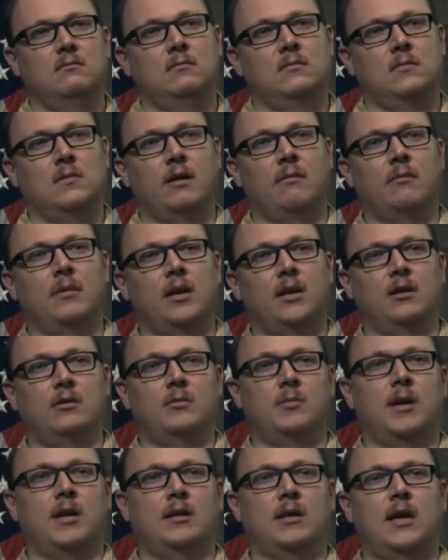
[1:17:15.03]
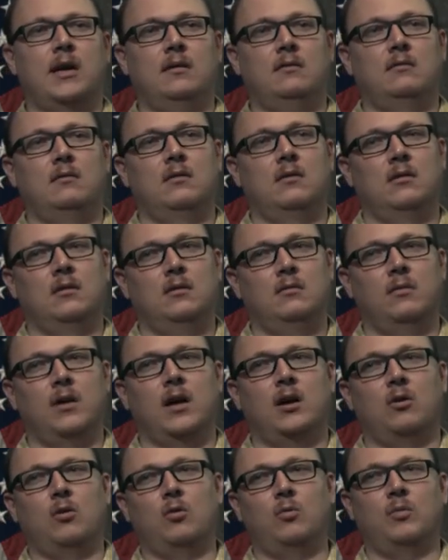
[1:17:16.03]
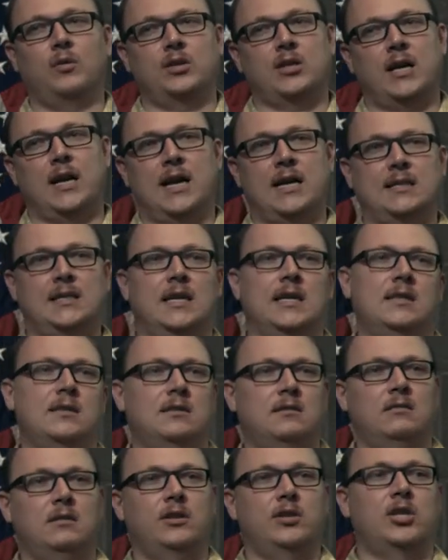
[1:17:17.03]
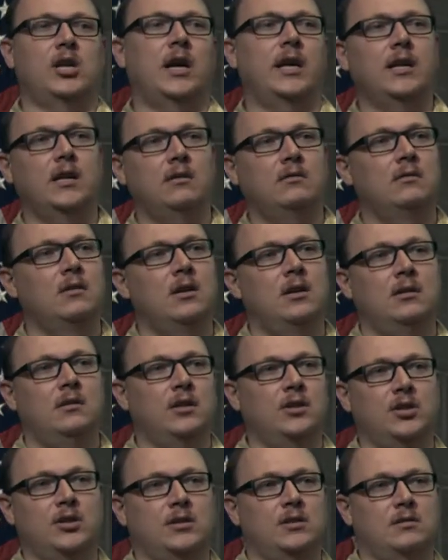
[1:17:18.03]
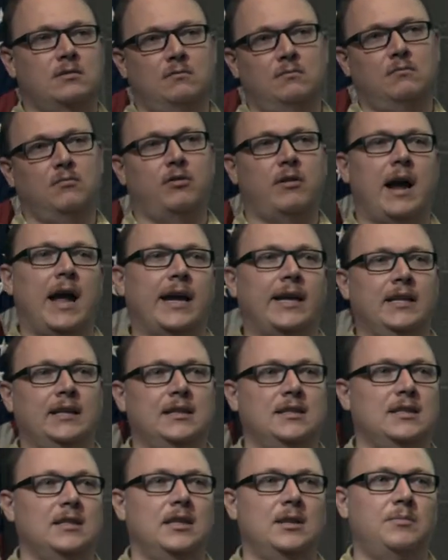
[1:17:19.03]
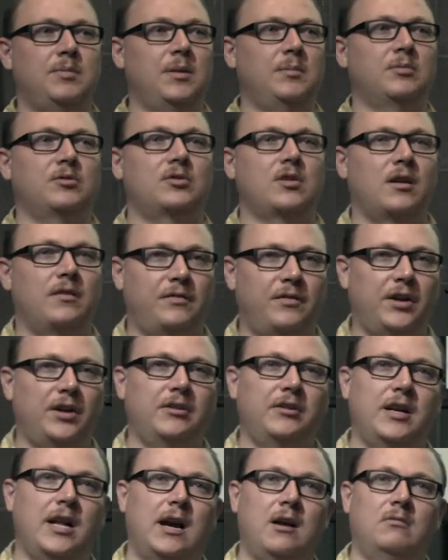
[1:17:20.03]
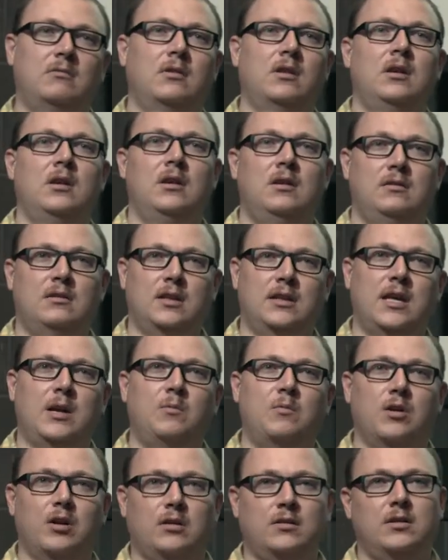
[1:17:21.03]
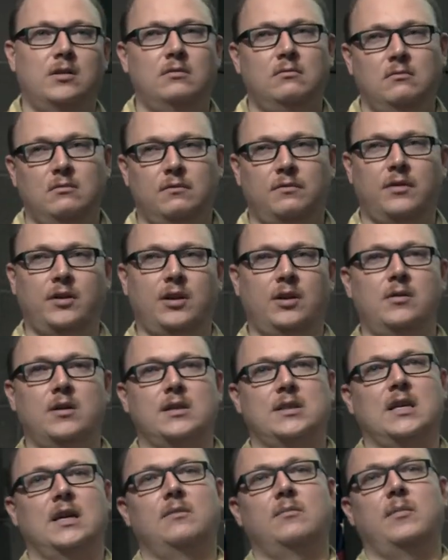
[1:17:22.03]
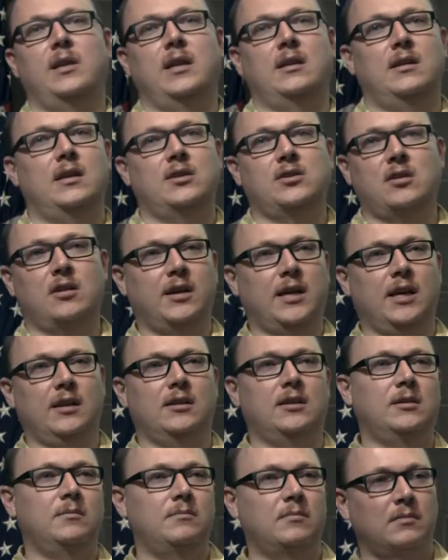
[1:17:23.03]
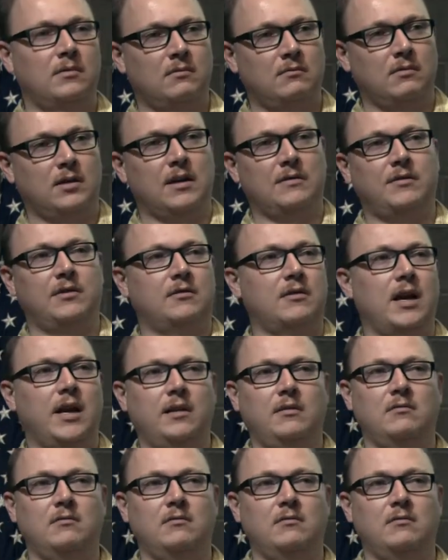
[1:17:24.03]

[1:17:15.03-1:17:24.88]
Everybody know about that? We had a whole bunch of assets in China that just miraculously people started figuring out that they worked for the U.S. government. They started killing them left and right.